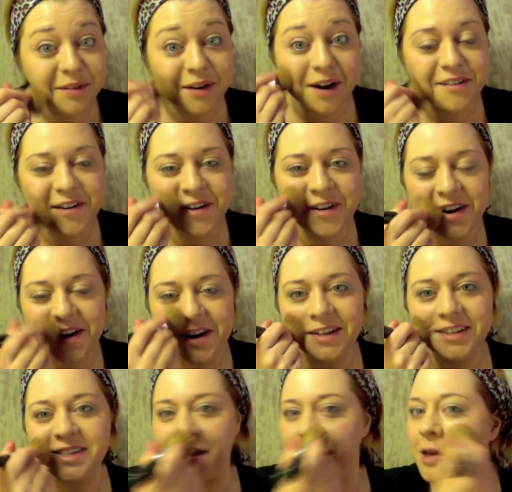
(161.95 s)
whatever
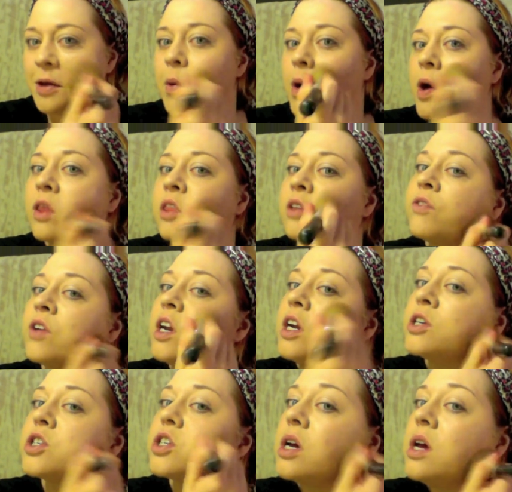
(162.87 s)
it is that you want the
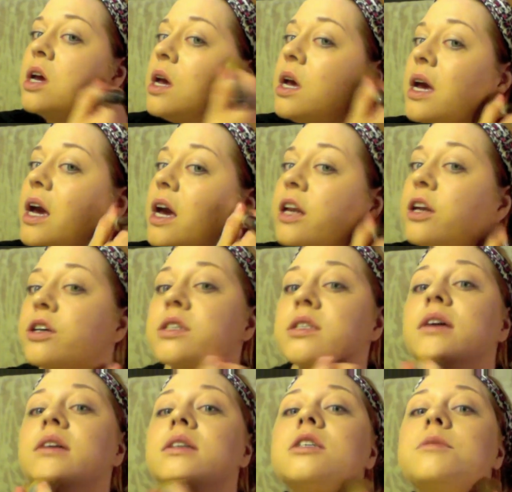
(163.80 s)
finish in your
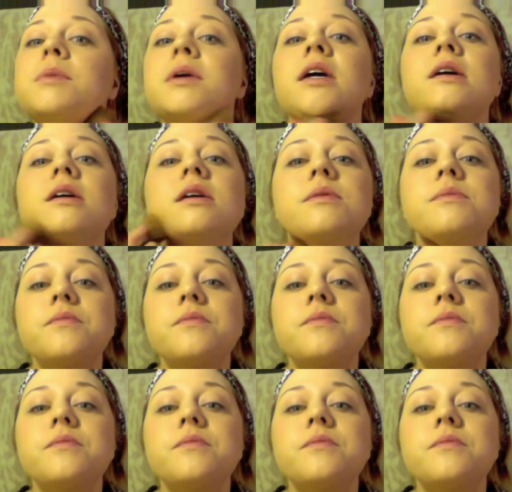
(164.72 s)
skin to be.